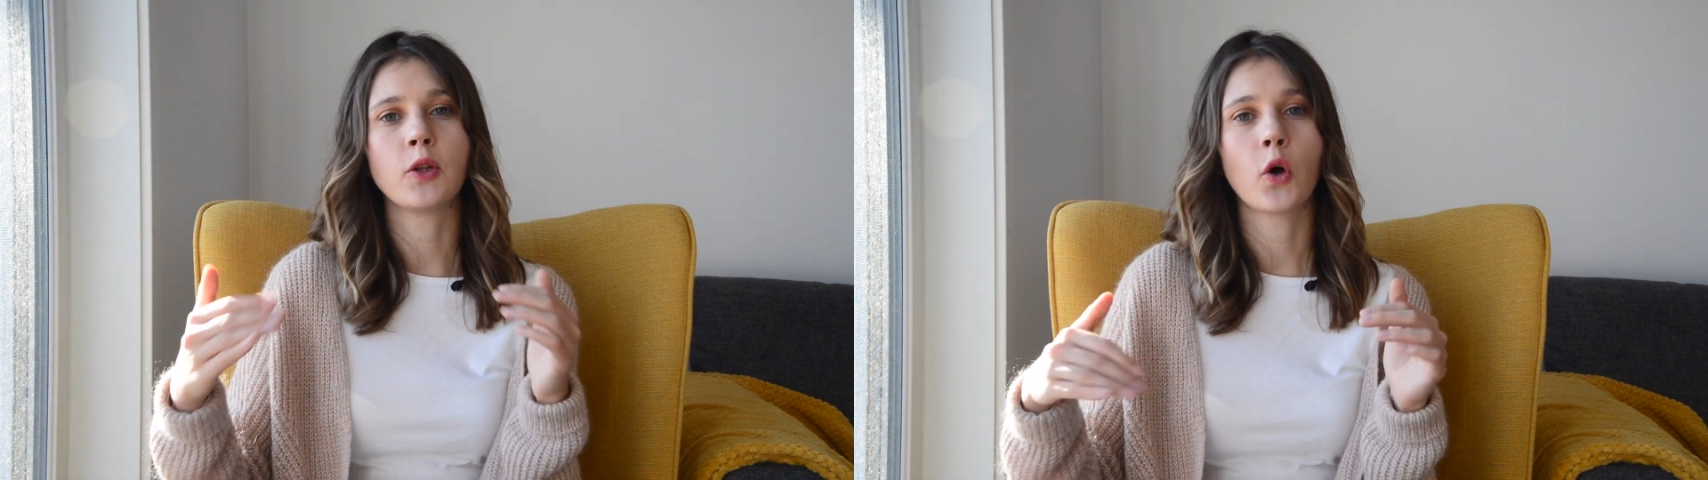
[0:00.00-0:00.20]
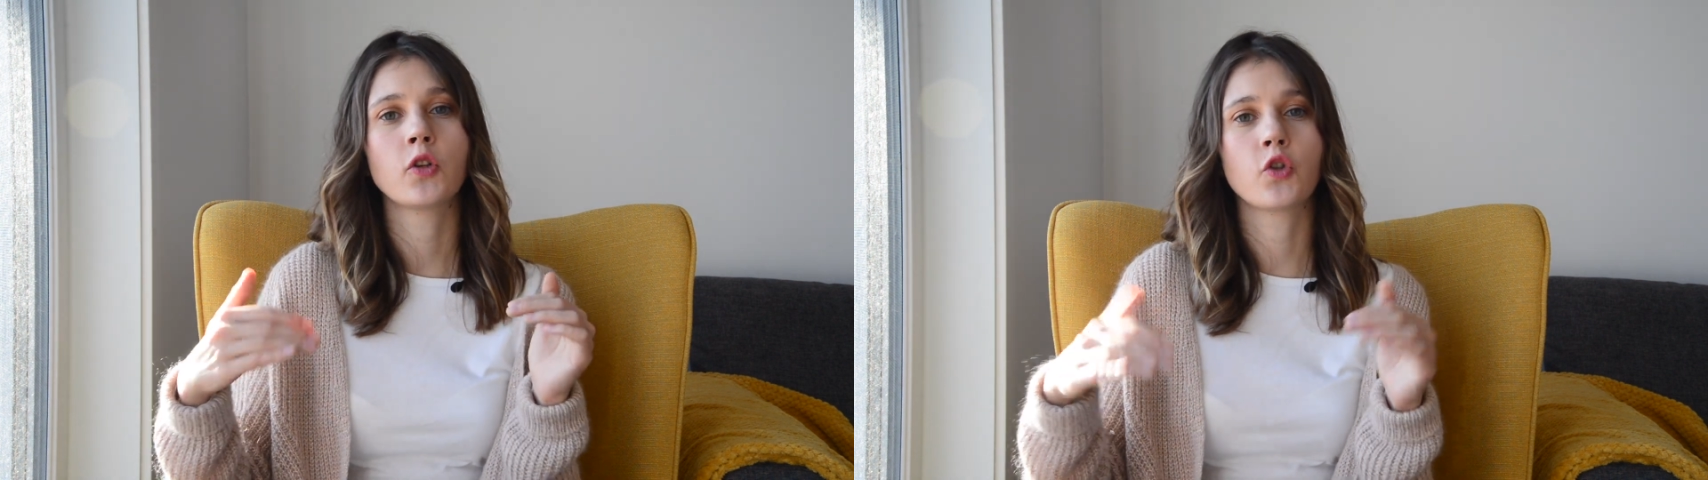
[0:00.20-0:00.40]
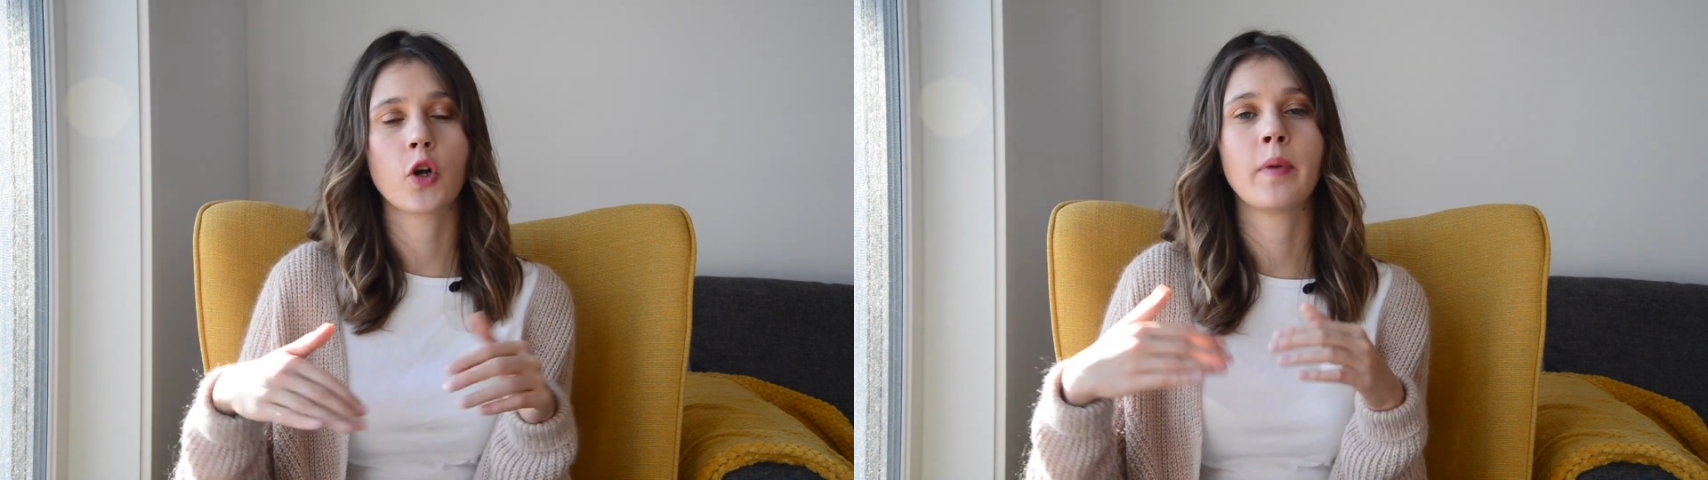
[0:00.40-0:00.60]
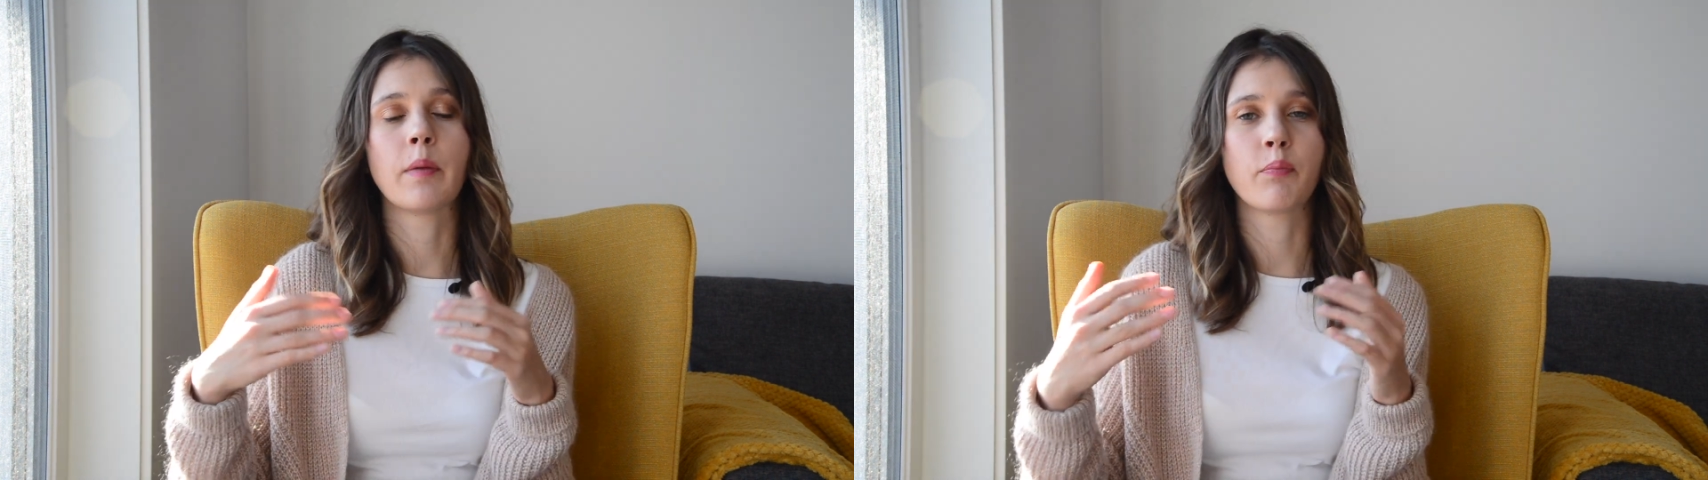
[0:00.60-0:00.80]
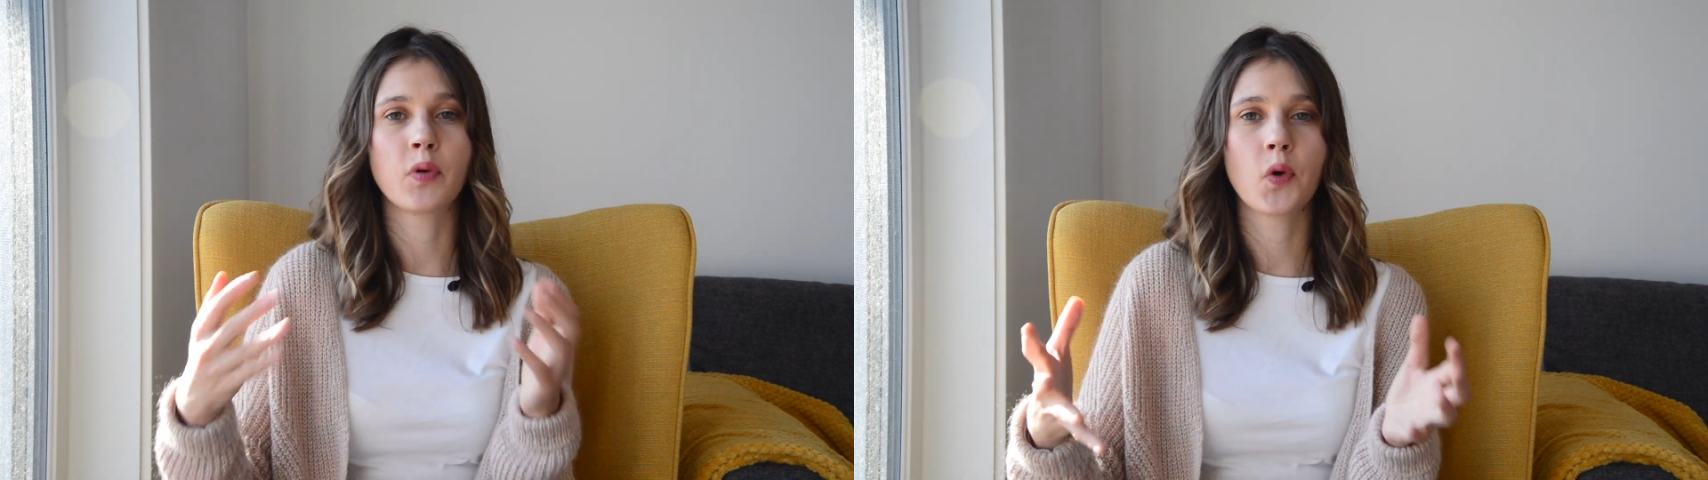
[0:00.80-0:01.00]
long-term
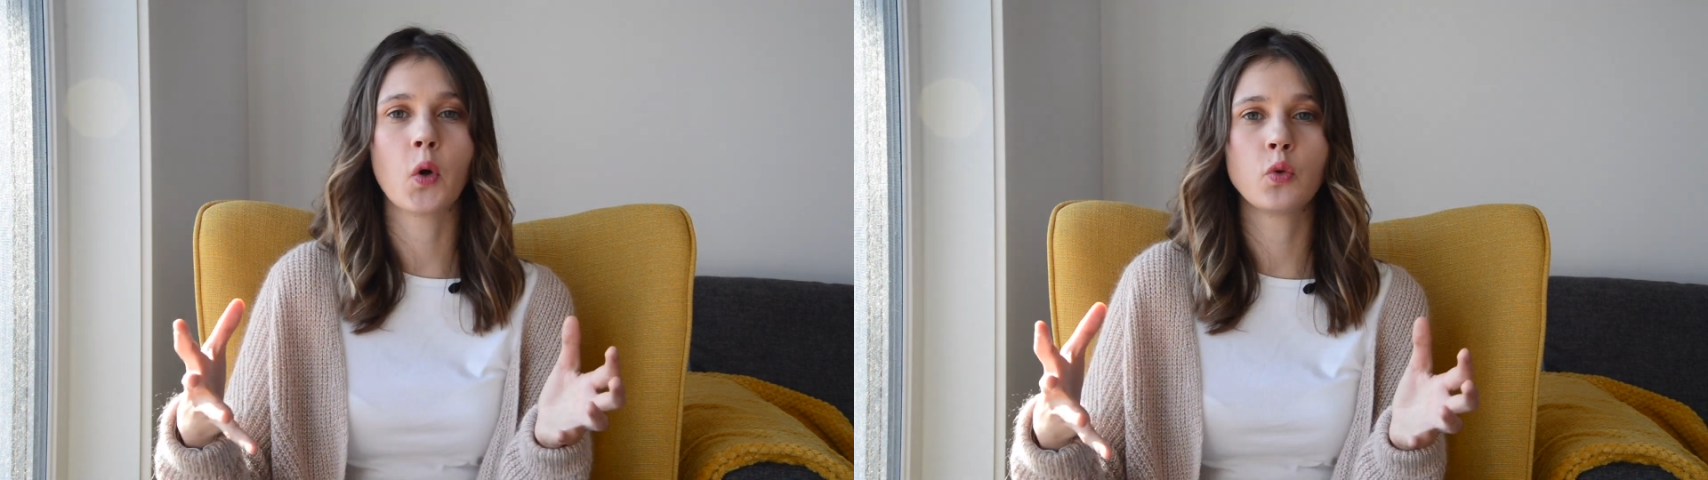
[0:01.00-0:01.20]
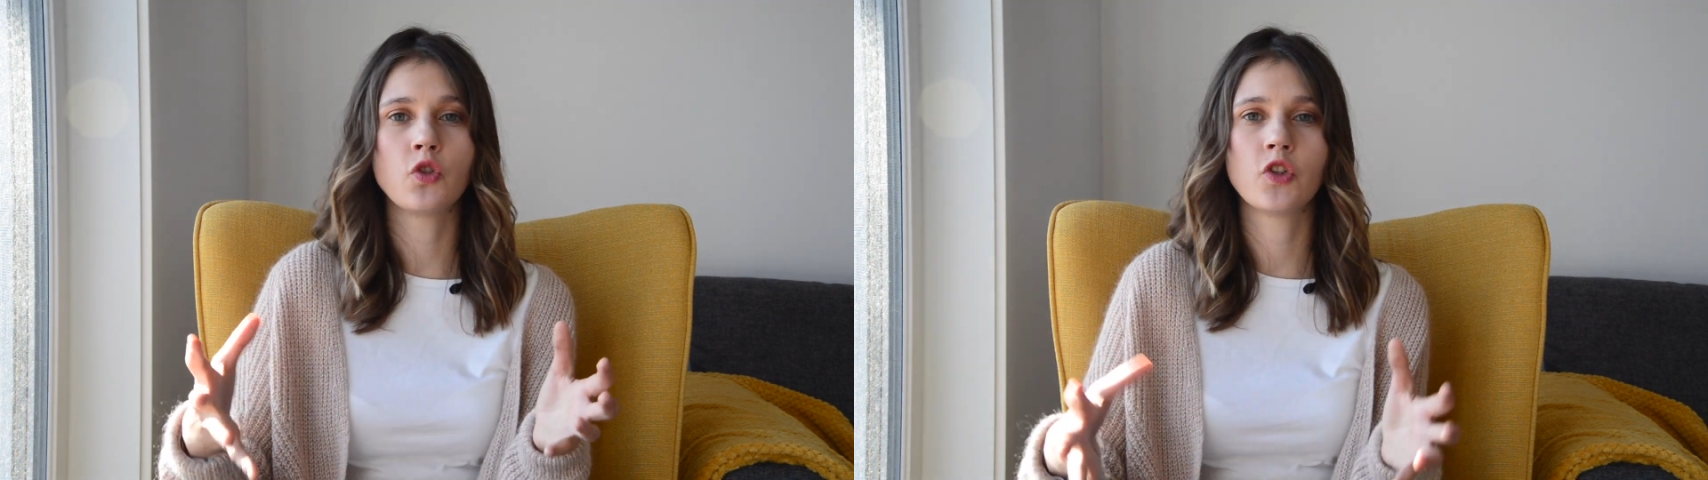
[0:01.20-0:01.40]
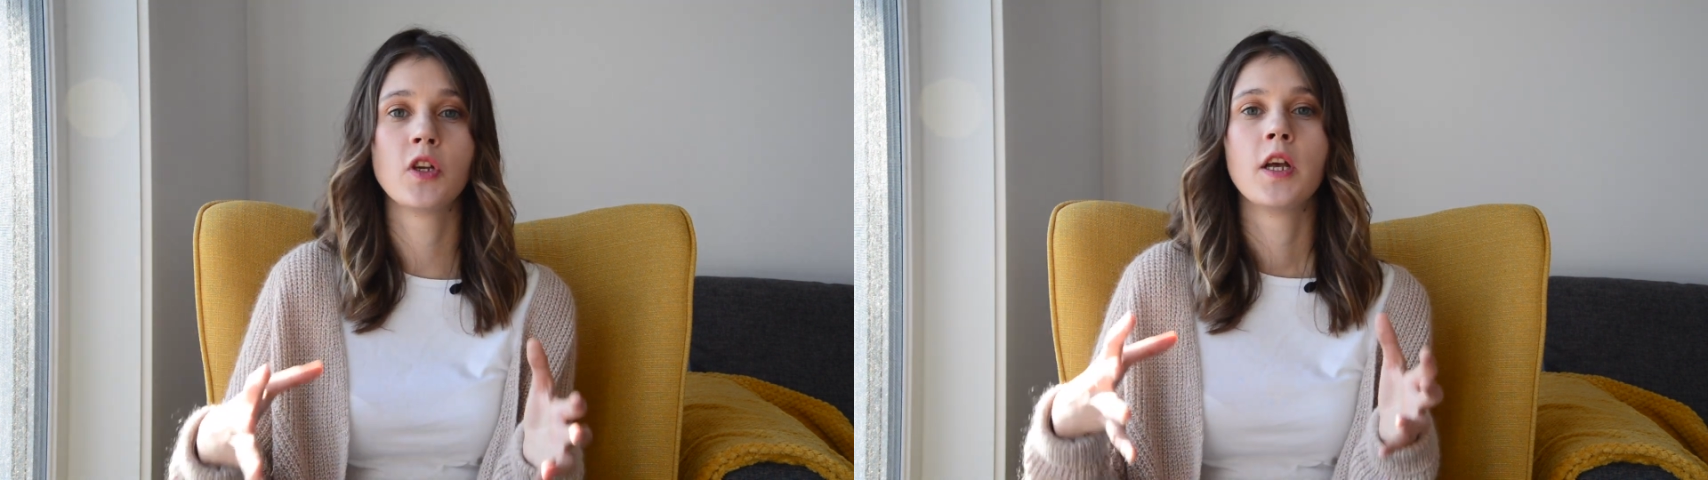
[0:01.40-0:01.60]
approach